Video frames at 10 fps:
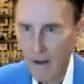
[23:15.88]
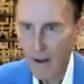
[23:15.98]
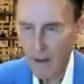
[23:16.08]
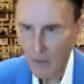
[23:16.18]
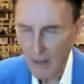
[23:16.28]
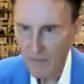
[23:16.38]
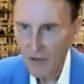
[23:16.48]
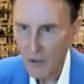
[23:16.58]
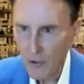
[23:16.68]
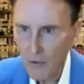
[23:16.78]
I believe
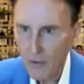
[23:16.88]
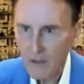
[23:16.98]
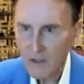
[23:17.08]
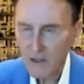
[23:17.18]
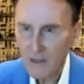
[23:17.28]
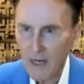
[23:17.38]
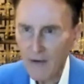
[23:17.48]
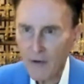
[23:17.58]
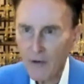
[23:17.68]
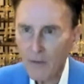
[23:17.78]
in you as a
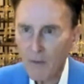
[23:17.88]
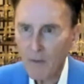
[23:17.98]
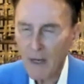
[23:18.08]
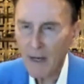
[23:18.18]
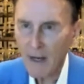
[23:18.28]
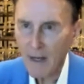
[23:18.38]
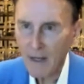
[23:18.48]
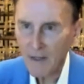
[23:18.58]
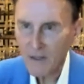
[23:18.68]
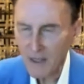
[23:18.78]
sacred human being,
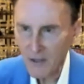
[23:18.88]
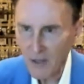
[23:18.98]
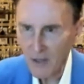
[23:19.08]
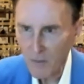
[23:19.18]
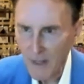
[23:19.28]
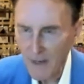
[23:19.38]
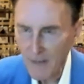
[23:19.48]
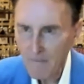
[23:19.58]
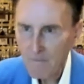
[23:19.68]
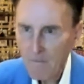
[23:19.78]
a sentient being.
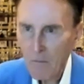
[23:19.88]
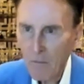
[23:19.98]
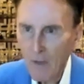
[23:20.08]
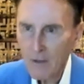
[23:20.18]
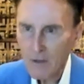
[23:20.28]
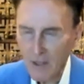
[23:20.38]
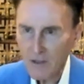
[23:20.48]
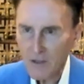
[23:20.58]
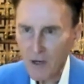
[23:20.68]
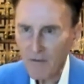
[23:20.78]
So
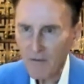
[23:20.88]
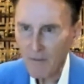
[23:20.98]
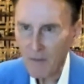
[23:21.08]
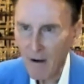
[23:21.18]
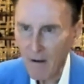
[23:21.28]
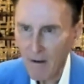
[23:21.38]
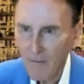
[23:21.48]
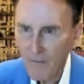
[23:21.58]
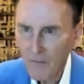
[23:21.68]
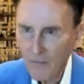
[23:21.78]
let's start from there.
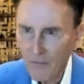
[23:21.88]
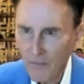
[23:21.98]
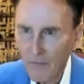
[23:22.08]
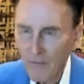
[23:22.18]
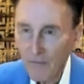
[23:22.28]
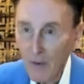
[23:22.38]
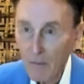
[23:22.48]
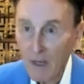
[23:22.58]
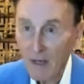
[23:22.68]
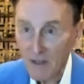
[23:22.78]

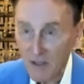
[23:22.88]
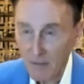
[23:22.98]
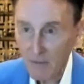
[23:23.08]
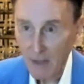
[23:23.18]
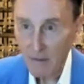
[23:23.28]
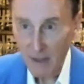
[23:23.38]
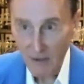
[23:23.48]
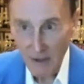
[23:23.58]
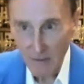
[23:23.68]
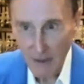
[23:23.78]
Because sometimes, now
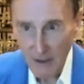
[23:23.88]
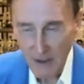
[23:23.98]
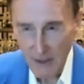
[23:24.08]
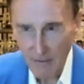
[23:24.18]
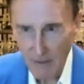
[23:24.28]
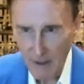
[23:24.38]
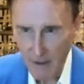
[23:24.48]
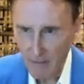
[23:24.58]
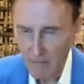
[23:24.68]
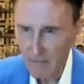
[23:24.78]
this may seem a
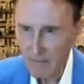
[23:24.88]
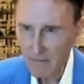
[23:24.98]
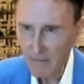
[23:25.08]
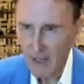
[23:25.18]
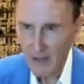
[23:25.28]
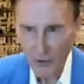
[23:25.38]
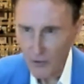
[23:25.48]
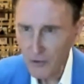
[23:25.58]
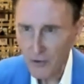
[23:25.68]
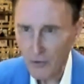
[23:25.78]
little
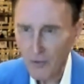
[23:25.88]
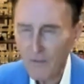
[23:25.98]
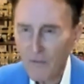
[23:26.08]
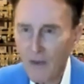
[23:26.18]
unusual,